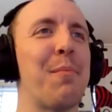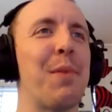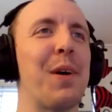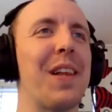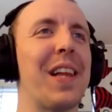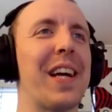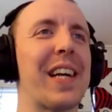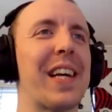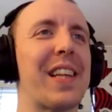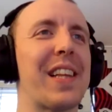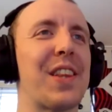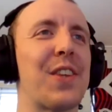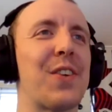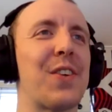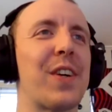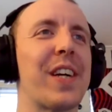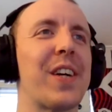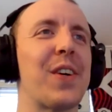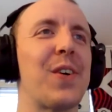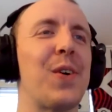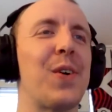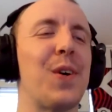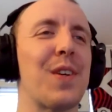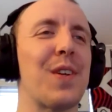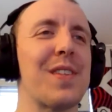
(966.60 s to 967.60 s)
but like three
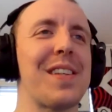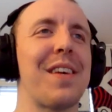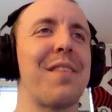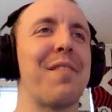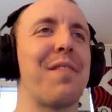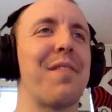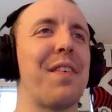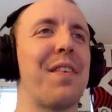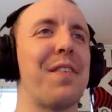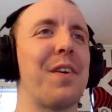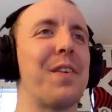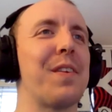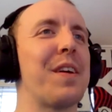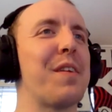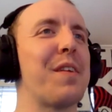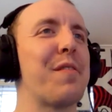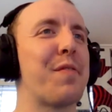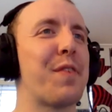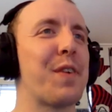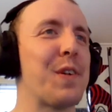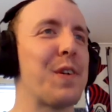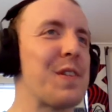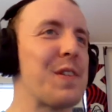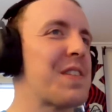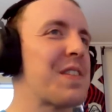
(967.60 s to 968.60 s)
goals that
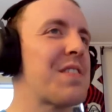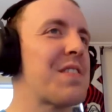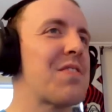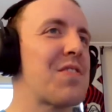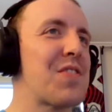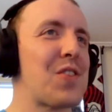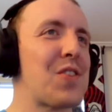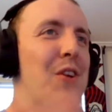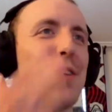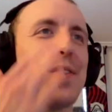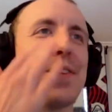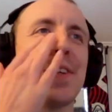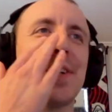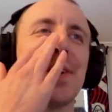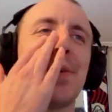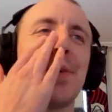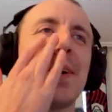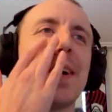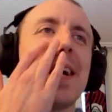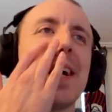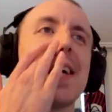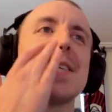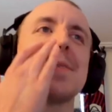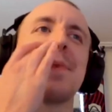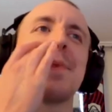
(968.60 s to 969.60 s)
that feels salted
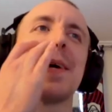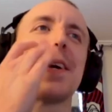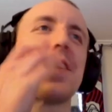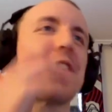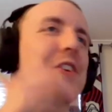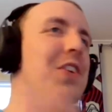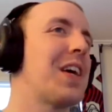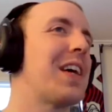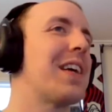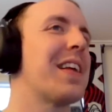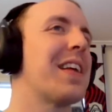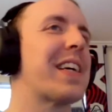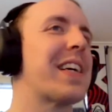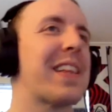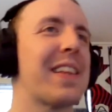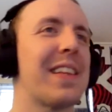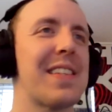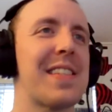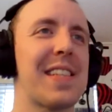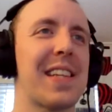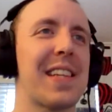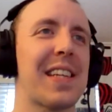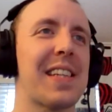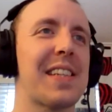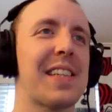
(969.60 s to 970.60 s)
away especially at like the
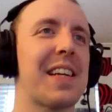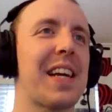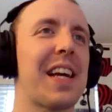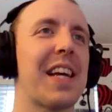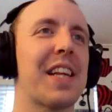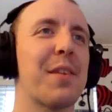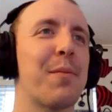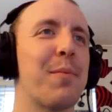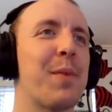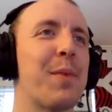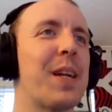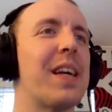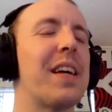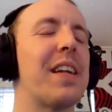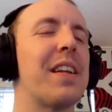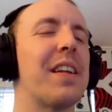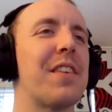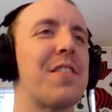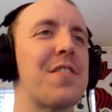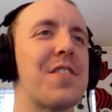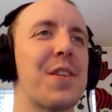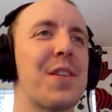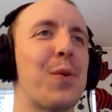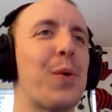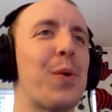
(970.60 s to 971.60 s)
68th minute
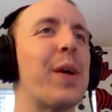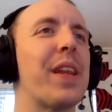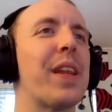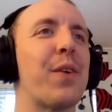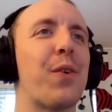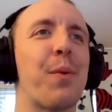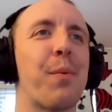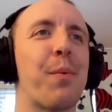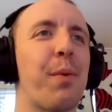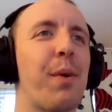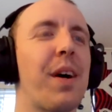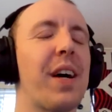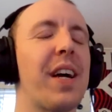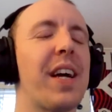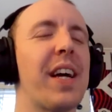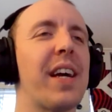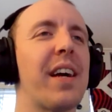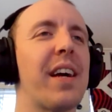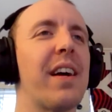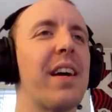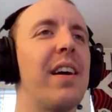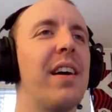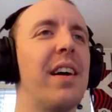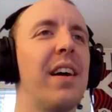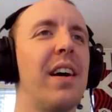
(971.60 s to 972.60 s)
and just the way they were
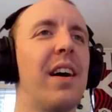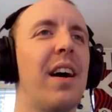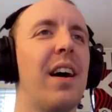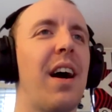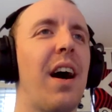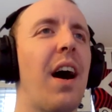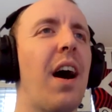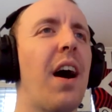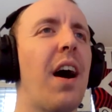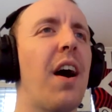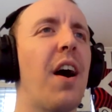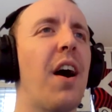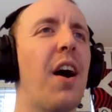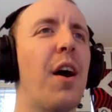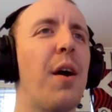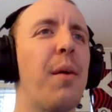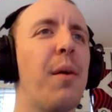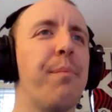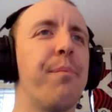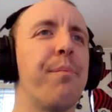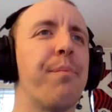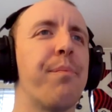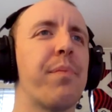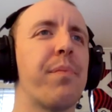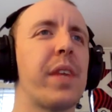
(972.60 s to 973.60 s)
playing
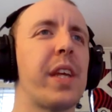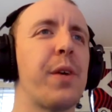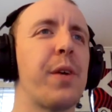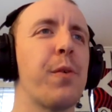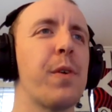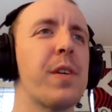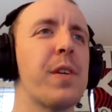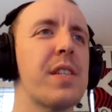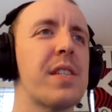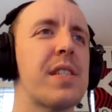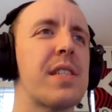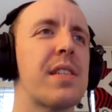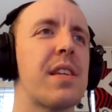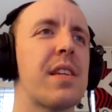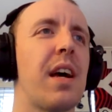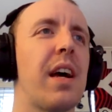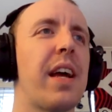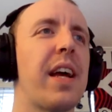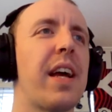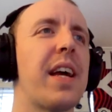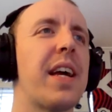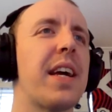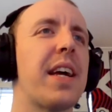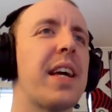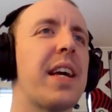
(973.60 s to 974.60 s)
um, he was
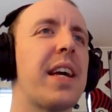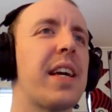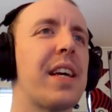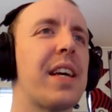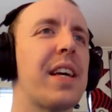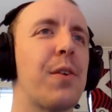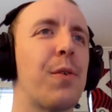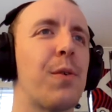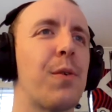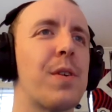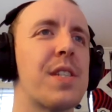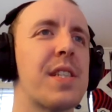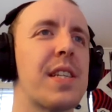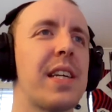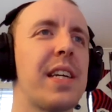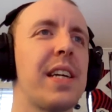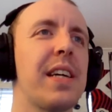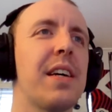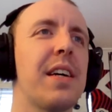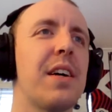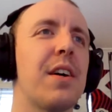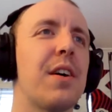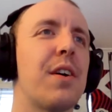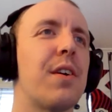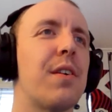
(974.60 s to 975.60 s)
a was
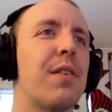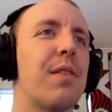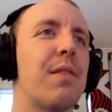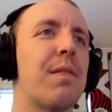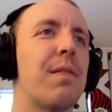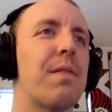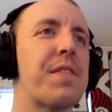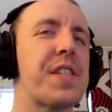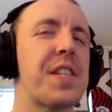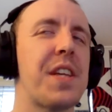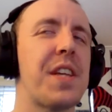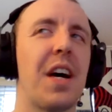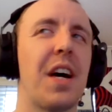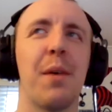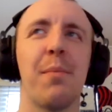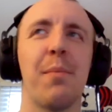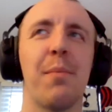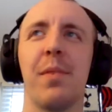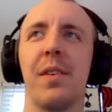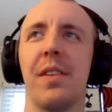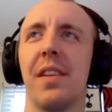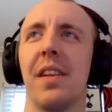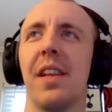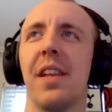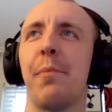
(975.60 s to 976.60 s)
he a
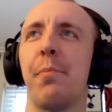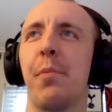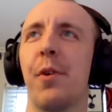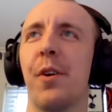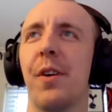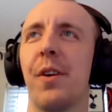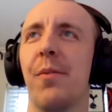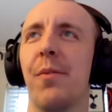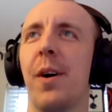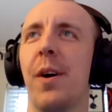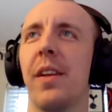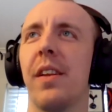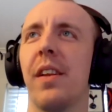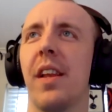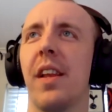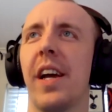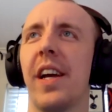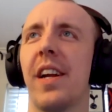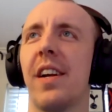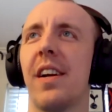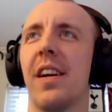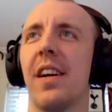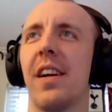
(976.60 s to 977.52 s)
sub? Did they put him on later?